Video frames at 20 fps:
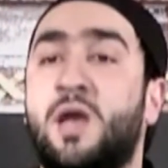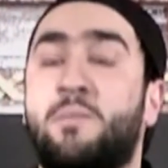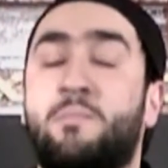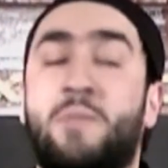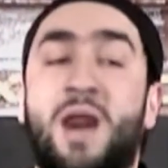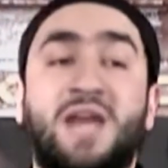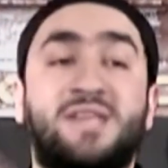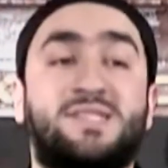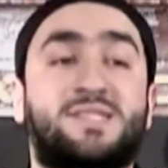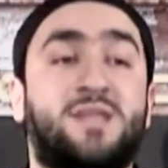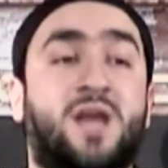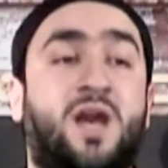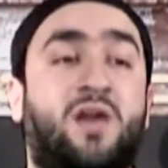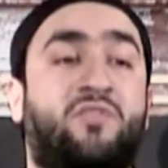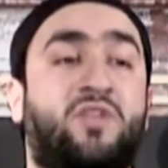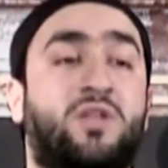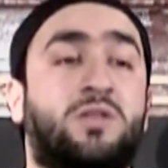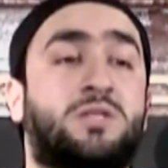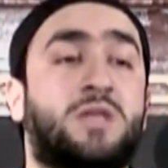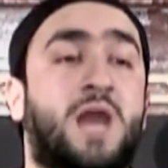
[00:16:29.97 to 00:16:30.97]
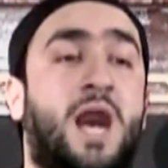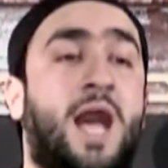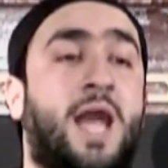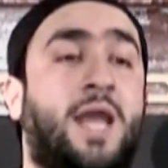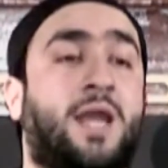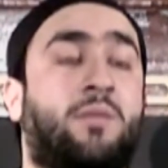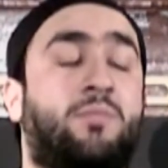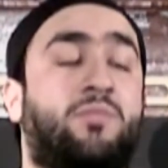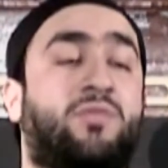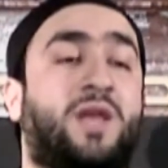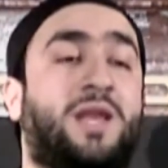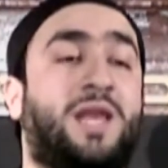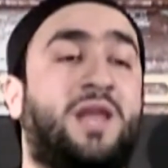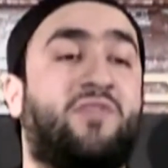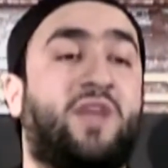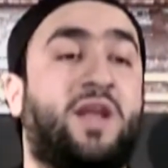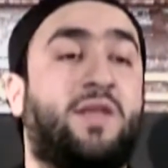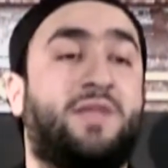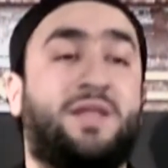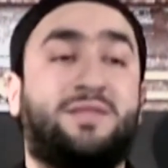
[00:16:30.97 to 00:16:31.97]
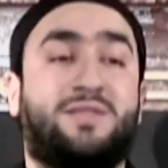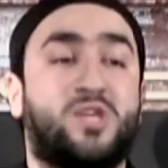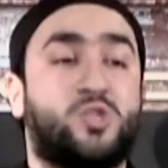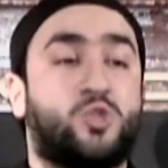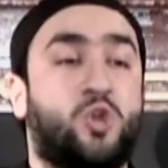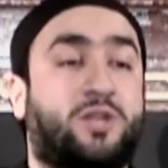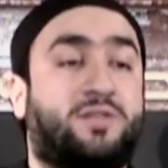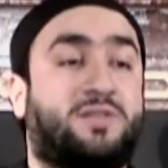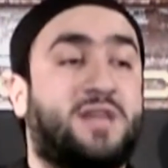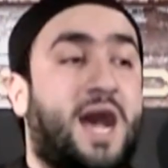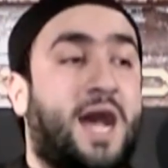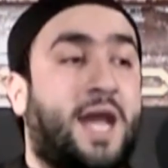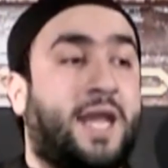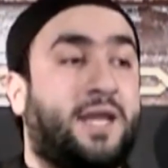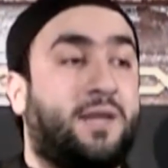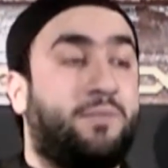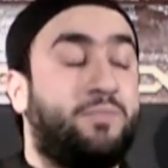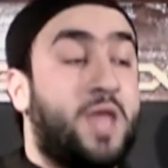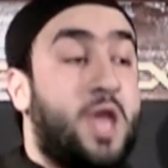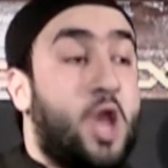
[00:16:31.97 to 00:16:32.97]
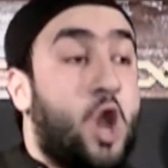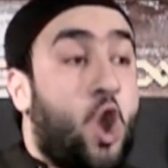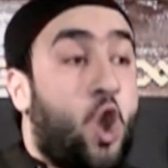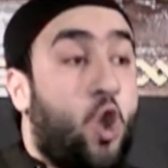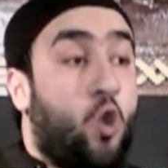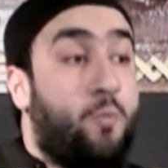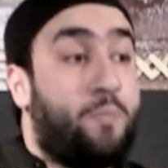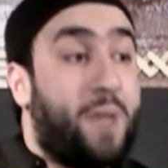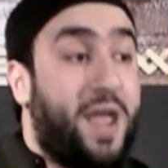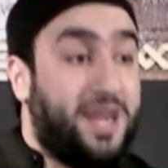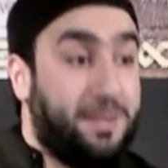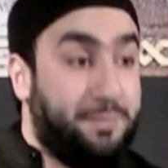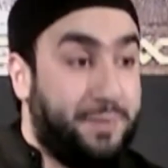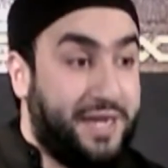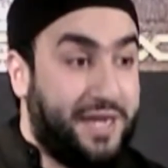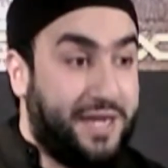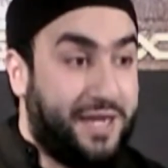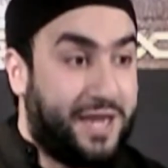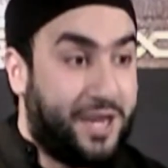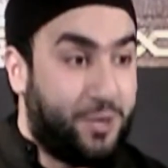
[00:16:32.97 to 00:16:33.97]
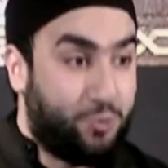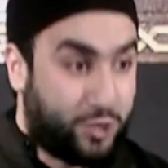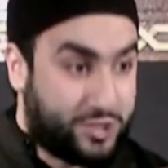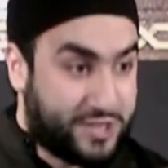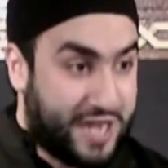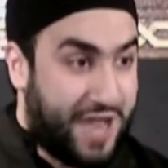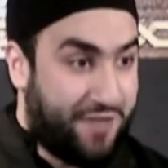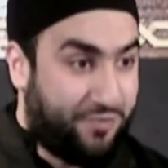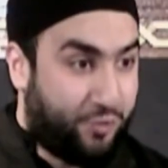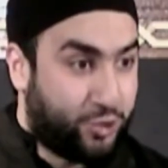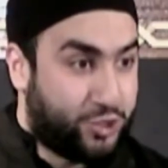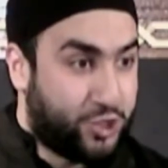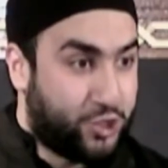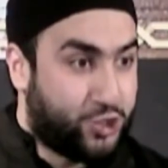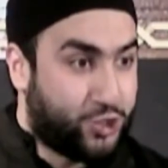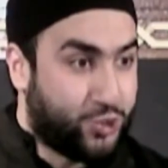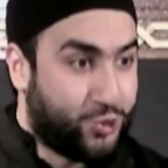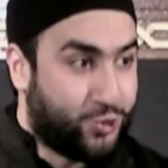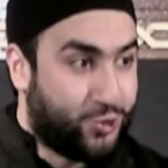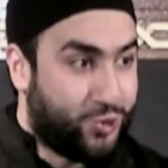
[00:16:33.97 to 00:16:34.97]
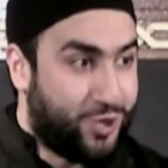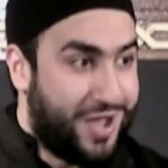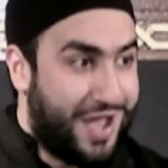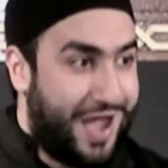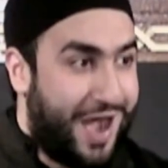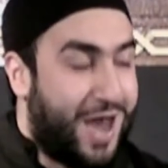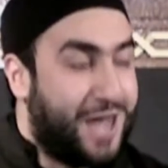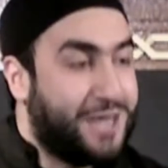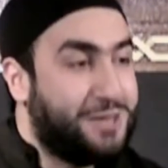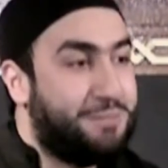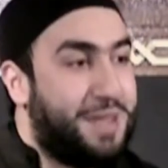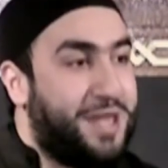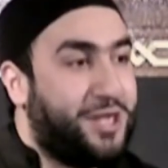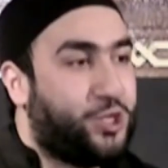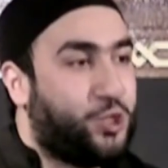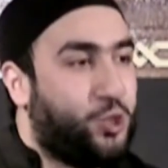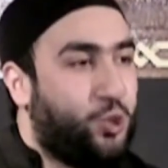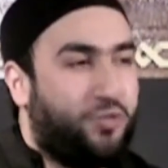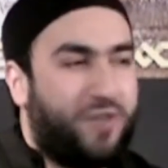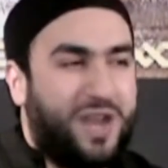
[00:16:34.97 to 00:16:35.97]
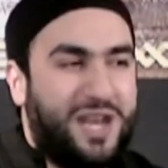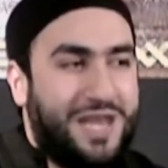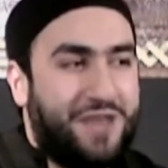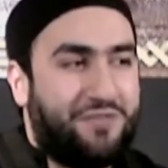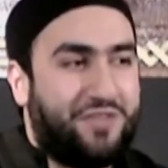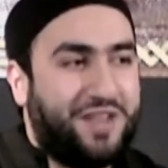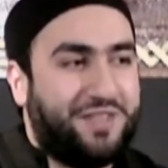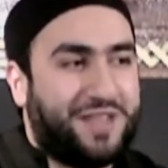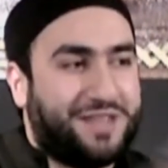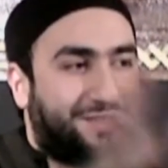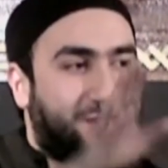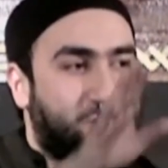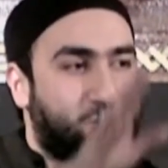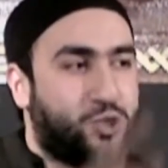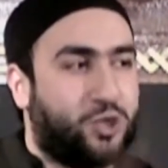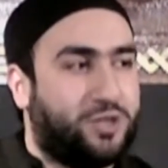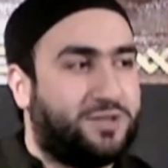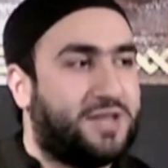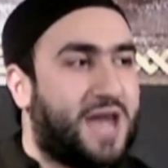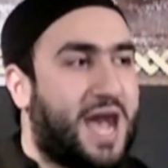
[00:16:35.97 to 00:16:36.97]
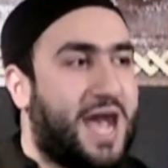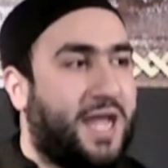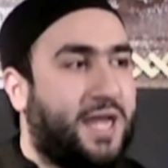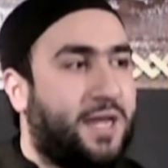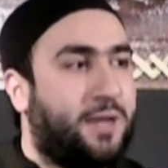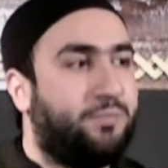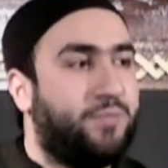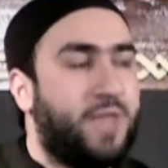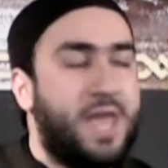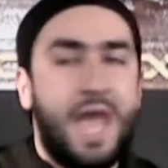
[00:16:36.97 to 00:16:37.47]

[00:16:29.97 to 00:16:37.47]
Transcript: My servant, I am the living that does not die. Obey me in what I've ordered you, I'll make you the living that does not die.